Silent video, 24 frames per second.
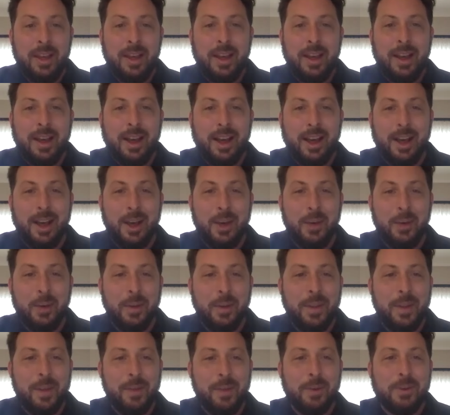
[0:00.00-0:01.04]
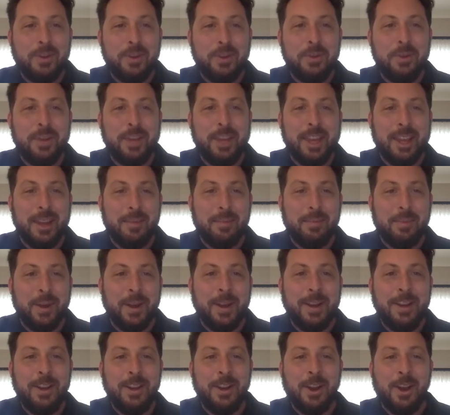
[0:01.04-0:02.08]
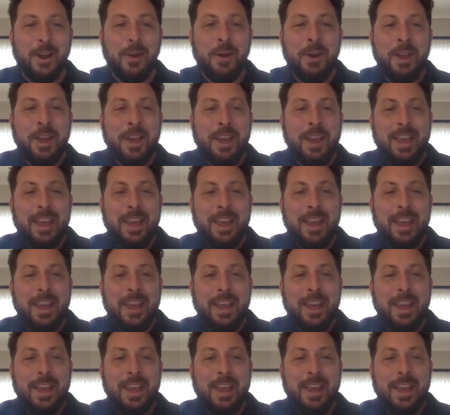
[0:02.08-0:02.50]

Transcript: Uh, when they were doing it, but you know,